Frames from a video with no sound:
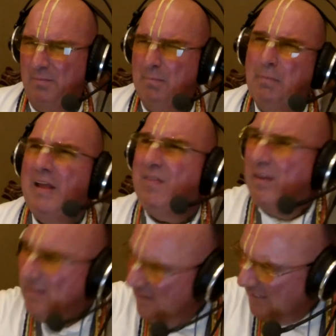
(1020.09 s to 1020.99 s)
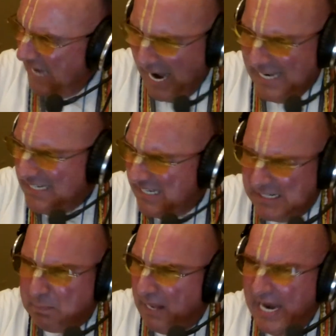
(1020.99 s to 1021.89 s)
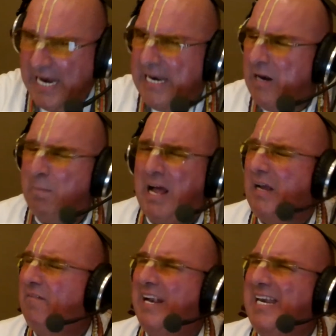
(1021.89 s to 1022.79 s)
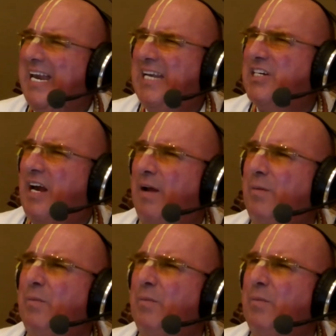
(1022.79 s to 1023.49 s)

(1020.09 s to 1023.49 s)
But that is explained in Bhagavad Gita.